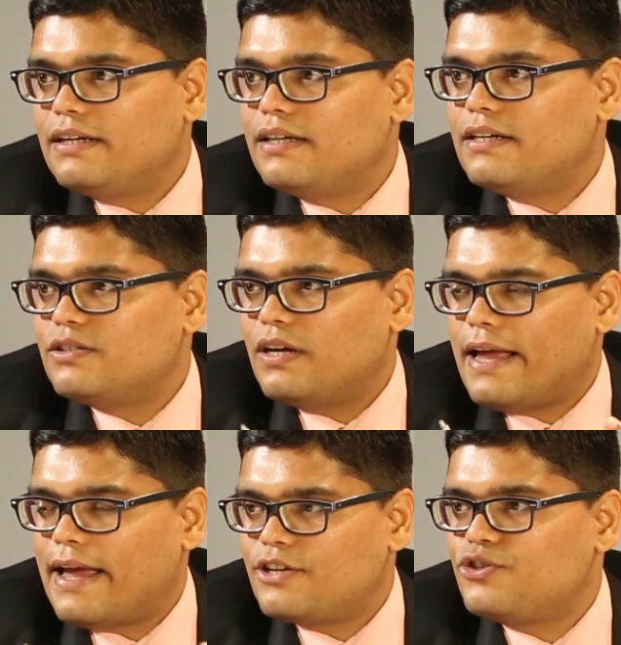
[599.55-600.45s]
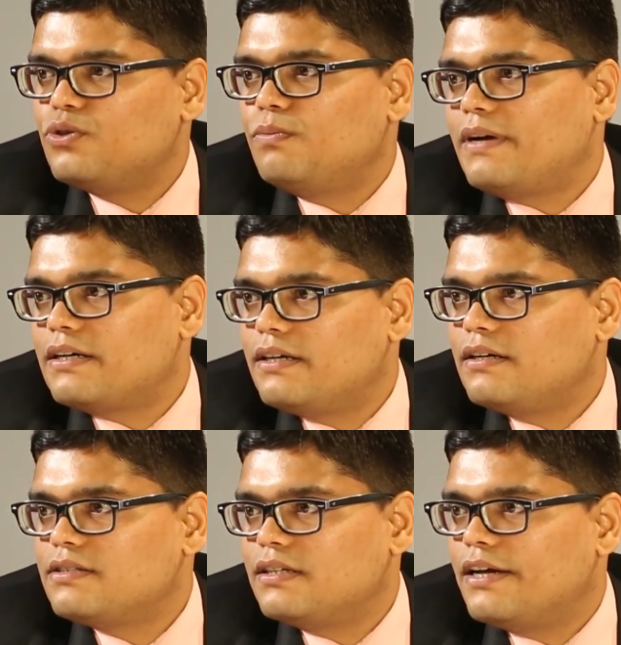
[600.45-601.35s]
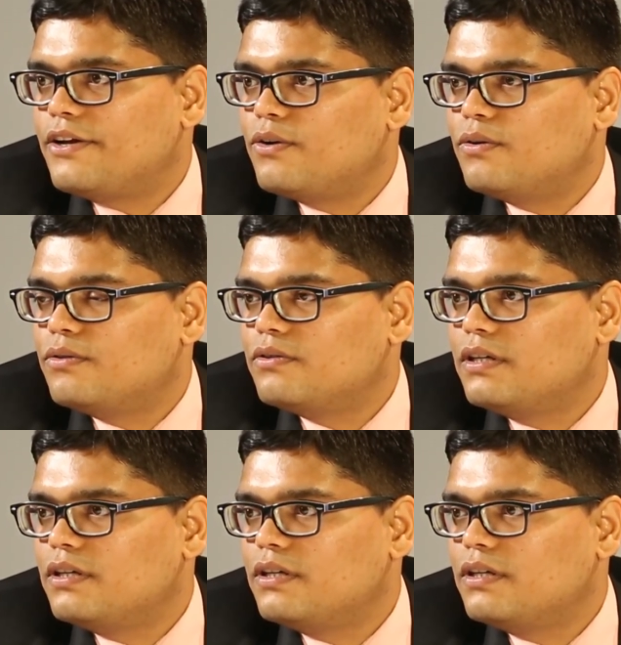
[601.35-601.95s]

and there is an actual practical scenario